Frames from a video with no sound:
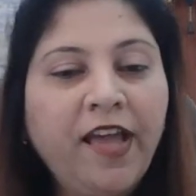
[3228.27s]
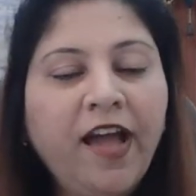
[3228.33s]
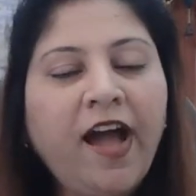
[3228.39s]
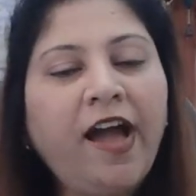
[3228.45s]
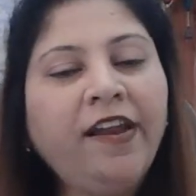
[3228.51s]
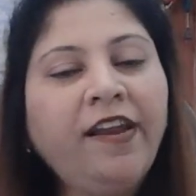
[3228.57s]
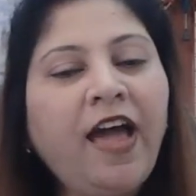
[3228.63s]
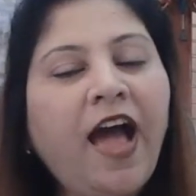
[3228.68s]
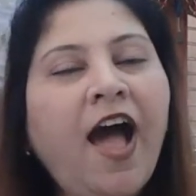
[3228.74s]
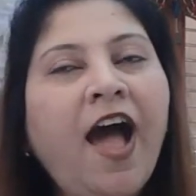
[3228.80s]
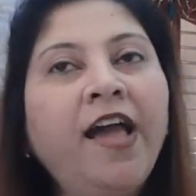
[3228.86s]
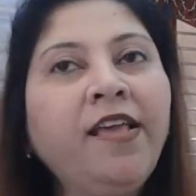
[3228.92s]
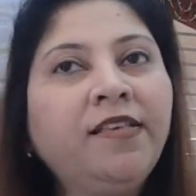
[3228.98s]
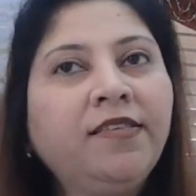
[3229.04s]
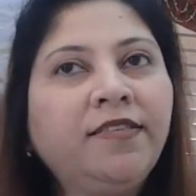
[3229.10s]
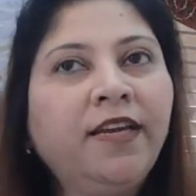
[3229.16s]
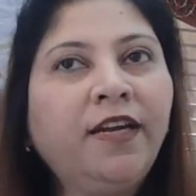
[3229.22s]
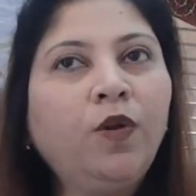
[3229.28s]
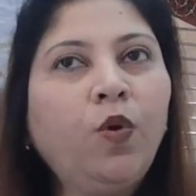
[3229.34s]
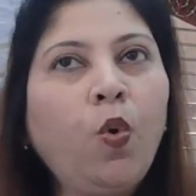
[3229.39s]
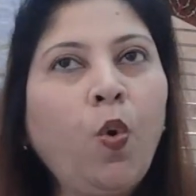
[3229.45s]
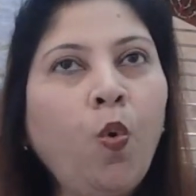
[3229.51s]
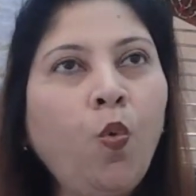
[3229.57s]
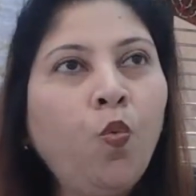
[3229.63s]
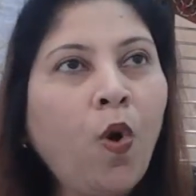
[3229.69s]
And I said,
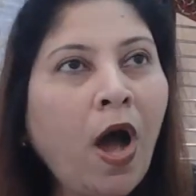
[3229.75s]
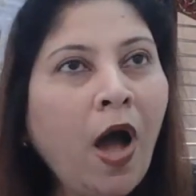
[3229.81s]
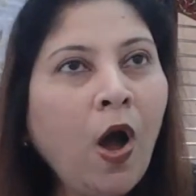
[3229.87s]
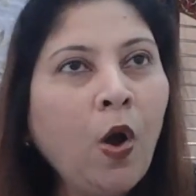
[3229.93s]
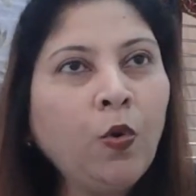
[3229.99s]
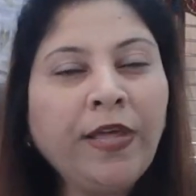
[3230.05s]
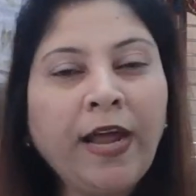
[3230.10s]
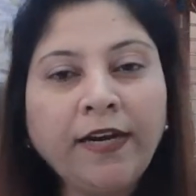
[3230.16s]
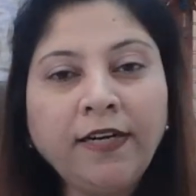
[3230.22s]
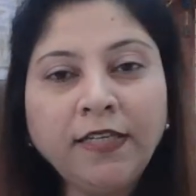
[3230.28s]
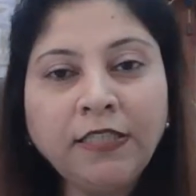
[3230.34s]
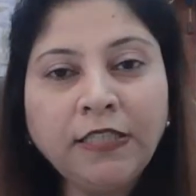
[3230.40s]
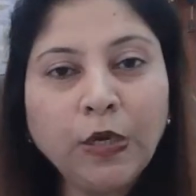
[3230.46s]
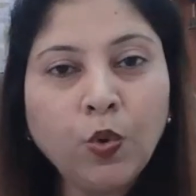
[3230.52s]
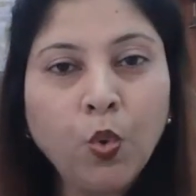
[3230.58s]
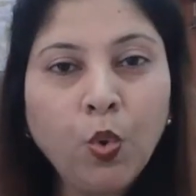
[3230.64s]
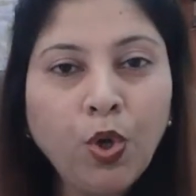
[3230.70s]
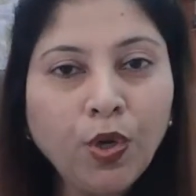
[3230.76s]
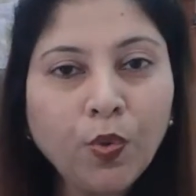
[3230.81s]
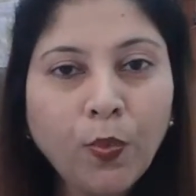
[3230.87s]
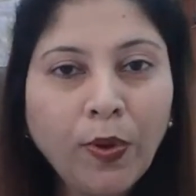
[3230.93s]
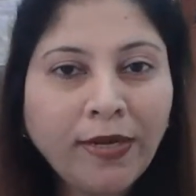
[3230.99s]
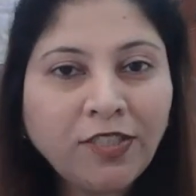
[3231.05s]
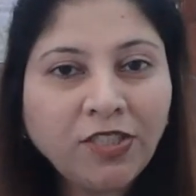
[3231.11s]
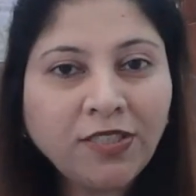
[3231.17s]
oh wow, that is a good
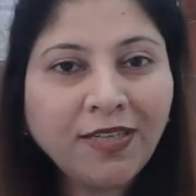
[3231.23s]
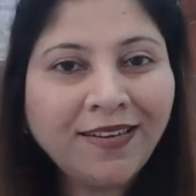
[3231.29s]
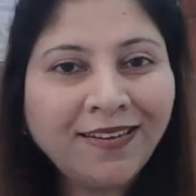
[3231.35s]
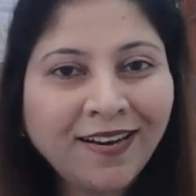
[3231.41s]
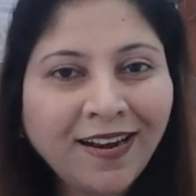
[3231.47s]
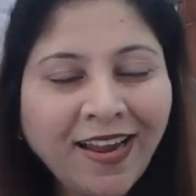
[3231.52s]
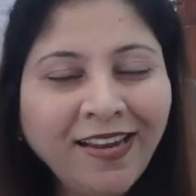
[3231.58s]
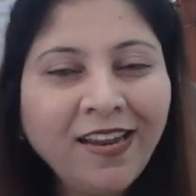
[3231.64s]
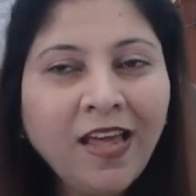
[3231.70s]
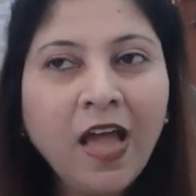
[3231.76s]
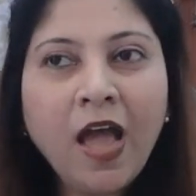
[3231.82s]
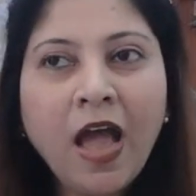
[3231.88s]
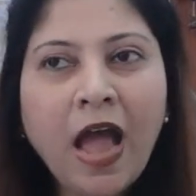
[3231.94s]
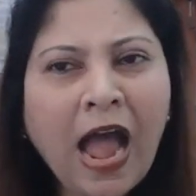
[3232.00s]
question, right?